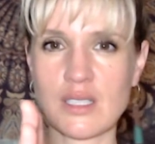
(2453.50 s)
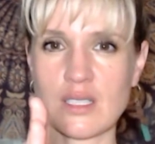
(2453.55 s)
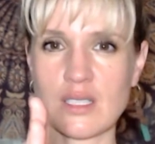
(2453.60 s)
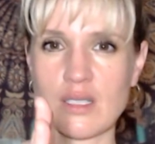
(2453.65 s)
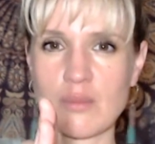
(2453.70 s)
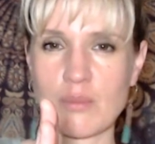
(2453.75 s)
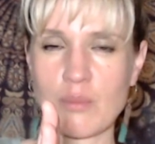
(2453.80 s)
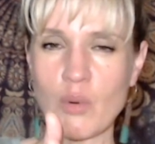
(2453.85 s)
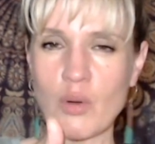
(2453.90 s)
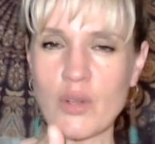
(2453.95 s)

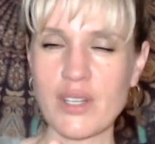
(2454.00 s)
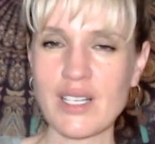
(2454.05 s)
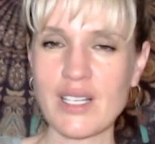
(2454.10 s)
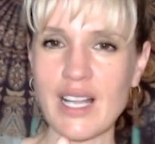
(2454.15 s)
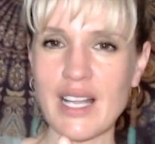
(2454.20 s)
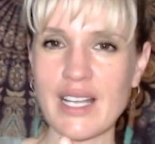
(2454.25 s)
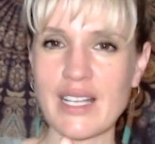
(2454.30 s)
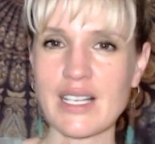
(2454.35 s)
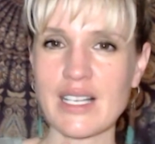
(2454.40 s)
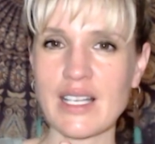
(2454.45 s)
more than
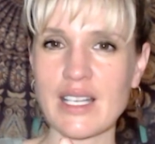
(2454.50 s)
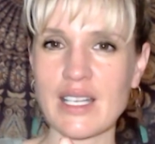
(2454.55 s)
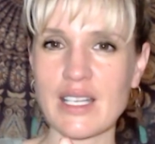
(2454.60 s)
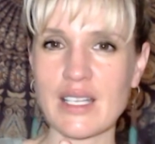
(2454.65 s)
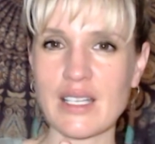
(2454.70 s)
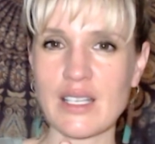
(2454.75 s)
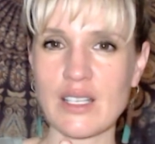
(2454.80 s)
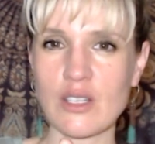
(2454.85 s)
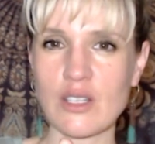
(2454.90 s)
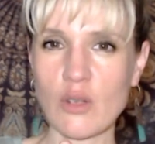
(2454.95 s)
likely
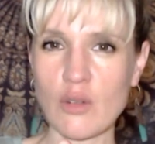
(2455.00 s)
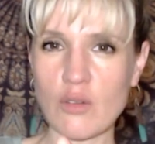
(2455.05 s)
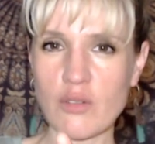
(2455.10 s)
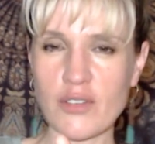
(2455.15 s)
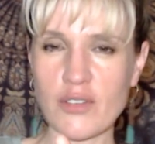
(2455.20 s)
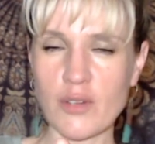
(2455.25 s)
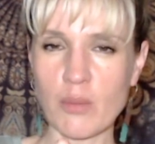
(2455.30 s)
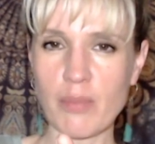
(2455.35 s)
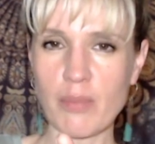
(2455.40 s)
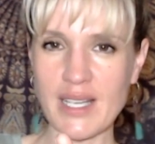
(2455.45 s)
you'll feel
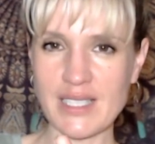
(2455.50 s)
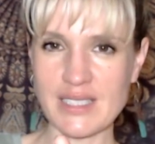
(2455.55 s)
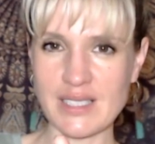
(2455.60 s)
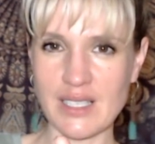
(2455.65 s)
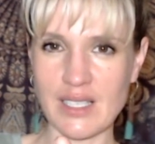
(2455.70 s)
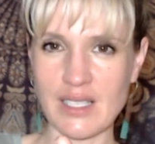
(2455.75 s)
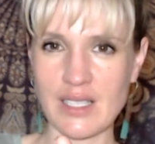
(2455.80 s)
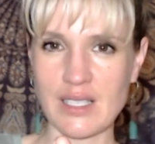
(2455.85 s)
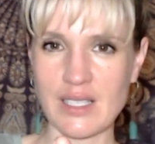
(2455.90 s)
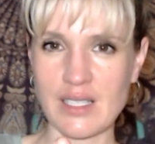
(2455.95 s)
better
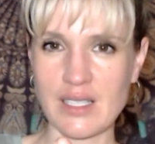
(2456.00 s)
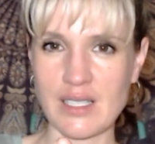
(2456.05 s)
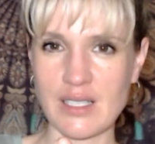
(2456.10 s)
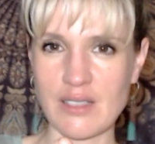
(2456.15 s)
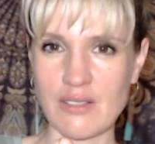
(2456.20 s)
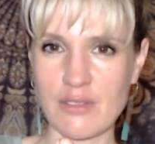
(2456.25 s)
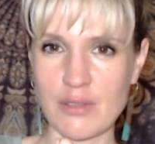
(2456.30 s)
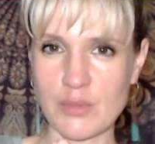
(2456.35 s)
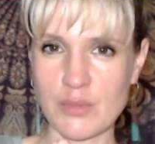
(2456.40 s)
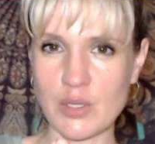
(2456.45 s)

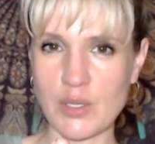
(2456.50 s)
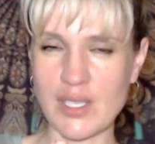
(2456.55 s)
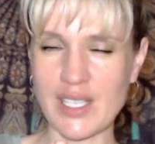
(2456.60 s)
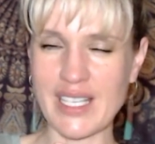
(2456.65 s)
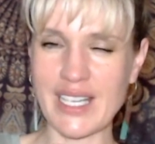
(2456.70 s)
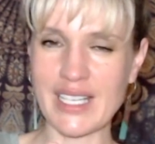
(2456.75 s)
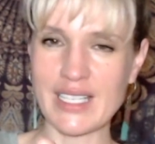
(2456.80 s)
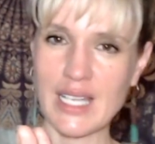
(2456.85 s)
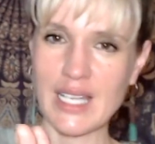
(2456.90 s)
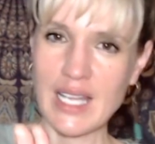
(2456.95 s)
from doing
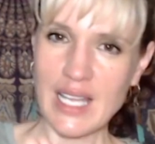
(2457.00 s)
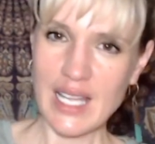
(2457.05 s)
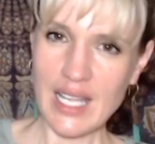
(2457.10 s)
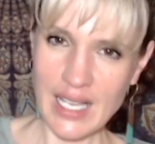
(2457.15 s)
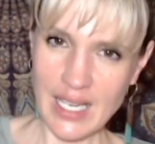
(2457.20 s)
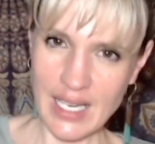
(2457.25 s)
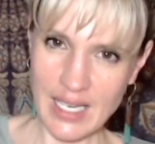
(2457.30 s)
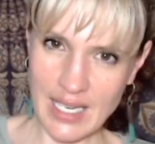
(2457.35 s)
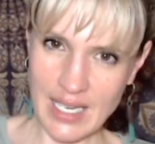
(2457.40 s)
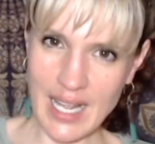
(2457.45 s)
it,
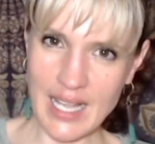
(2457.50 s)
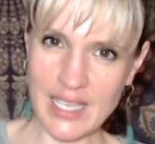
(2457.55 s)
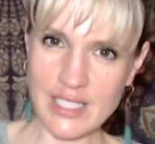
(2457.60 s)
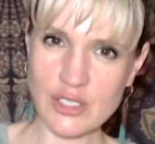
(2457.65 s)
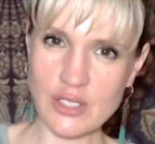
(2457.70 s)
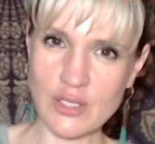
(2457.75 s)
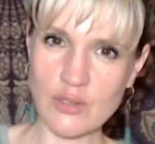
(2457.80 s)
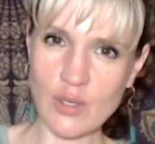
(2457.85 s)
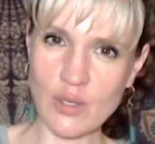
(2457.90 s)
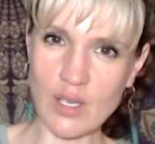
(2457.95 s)
unless
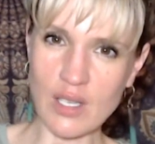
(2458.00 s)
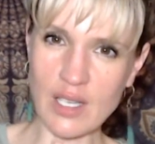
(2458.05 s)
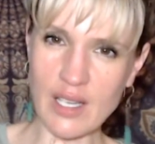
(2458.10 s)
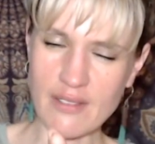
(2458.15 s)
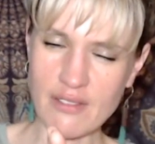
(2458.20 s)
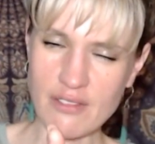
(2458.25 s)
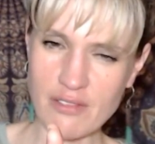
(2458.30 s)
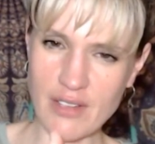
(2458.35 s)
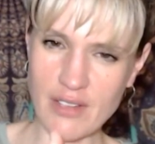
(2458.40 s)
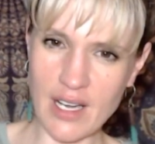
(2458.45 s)
you've got like
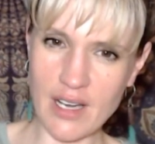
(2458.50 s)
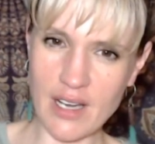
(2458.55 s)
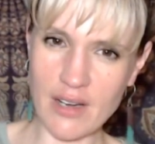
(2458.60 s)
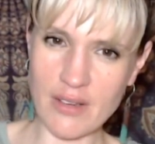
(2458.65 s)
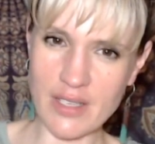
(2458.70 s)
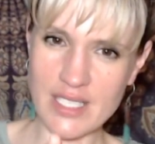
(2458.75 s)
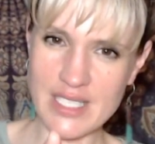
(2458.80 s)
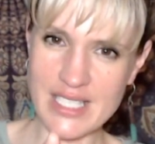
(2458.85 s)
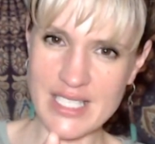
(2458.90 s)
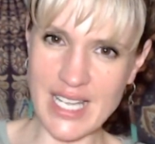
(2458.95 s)

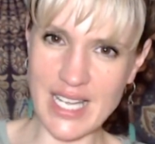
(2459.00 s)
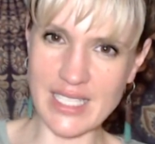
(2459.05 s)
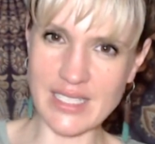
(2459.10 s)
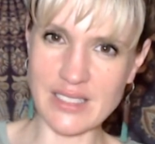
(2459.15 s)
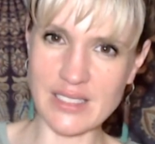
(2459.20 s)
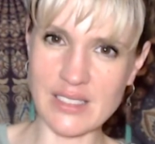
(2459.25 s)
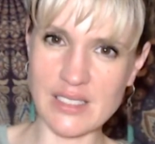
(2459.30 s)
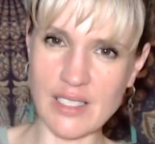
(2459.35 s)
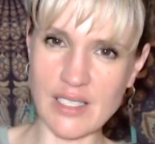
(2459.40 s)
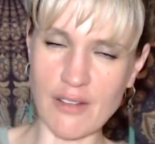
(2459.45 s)
very
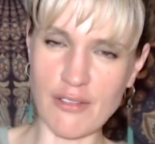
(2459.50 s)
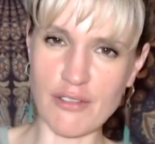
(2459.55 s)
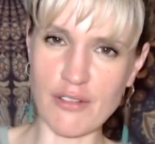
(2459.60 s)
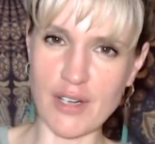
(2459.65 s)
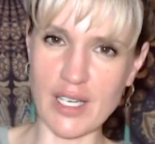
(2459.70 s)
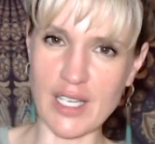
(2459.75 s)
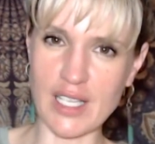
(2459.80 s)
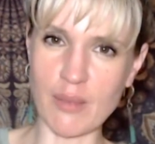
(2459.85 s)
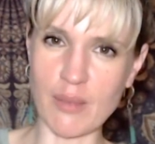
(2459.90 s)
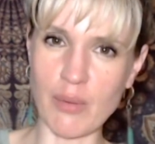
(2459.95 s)
dense suffering
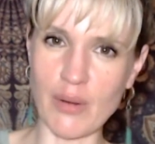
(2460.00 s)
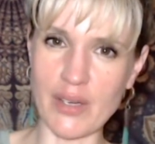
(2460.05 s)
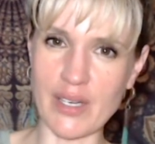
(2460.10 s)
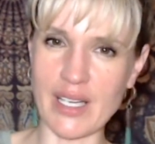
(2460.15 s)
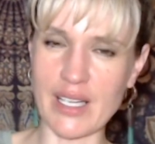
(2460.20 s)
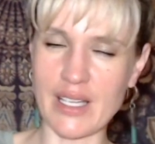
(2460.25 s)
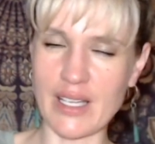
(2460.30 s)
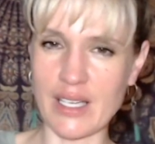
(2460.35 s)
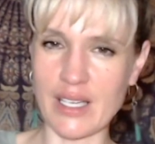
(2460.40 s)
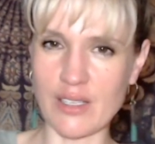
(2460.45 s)
in the body,
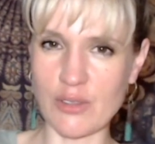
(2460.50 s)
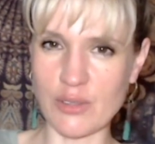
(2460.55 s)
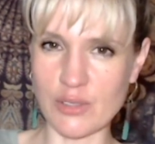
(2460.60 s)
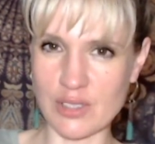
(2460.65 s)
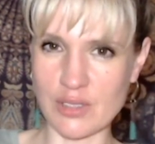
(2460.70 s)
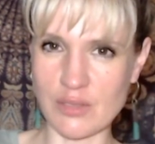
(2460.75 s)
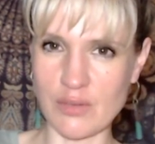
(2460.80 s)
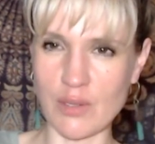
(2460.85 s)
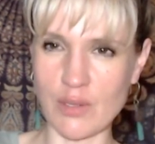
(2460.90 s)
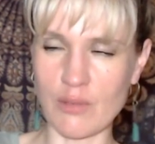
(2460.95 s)
and then you'll
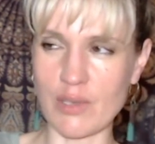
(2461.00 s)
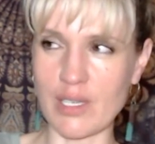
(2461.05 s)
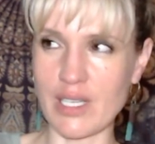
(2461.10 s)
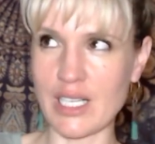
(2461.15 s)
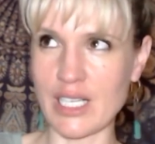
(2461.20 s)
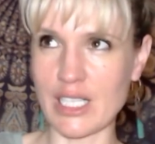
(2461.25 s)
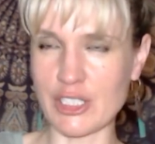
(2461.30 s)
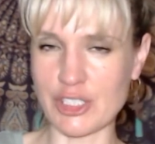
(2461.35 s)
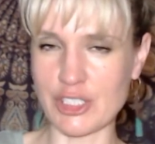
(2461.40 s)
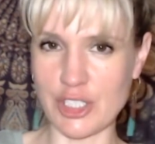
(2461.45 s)
just feel
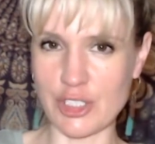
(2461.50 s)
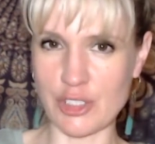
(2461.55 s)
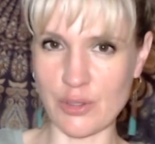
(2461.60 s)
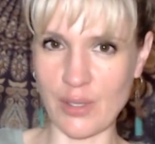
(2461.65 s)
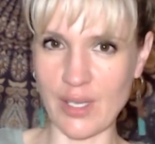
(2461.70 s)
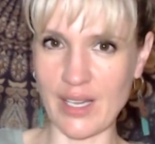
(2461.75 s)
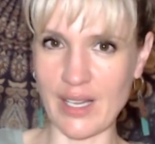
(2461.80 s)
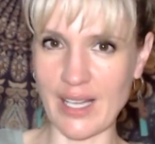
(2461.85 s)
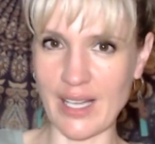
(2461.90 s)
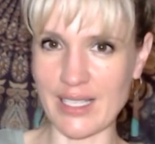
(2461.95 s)
really shit
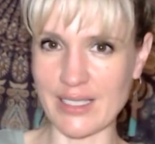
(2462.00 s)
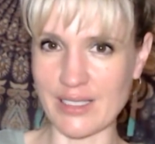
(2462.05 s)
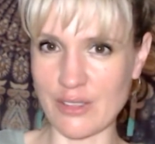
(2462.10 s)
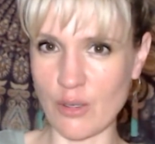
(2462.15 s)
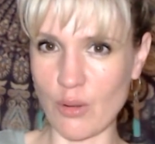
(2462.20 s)
doing that. You'll